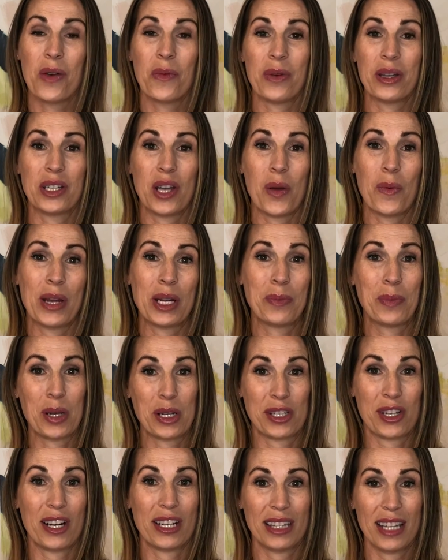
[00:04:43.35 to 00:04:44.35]
We don't want to
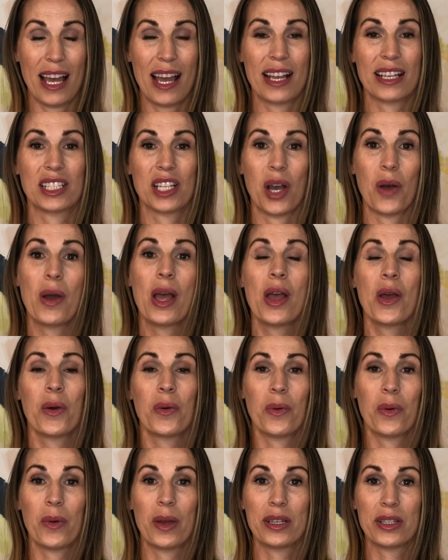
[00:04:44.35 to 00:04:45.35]
push our luck. So
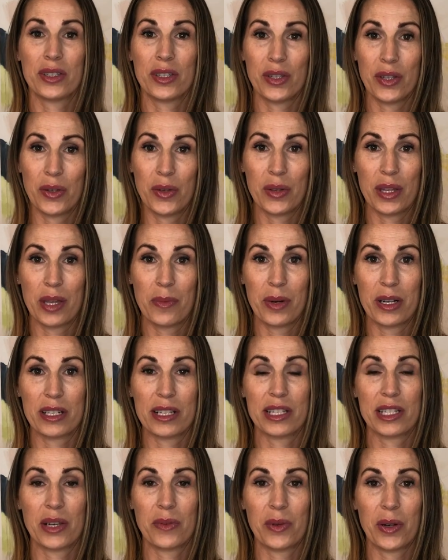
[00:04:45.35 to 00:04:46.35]
we went to the
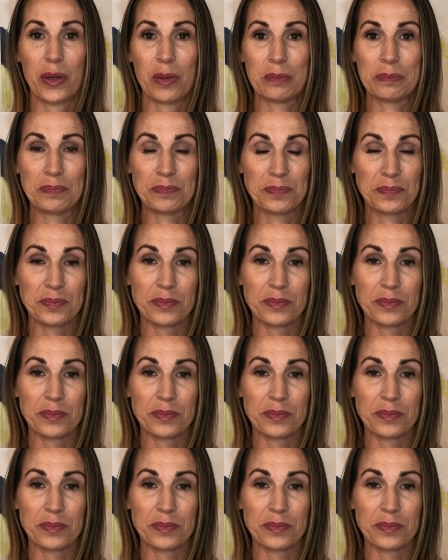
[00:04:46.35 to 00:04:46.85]
emergency room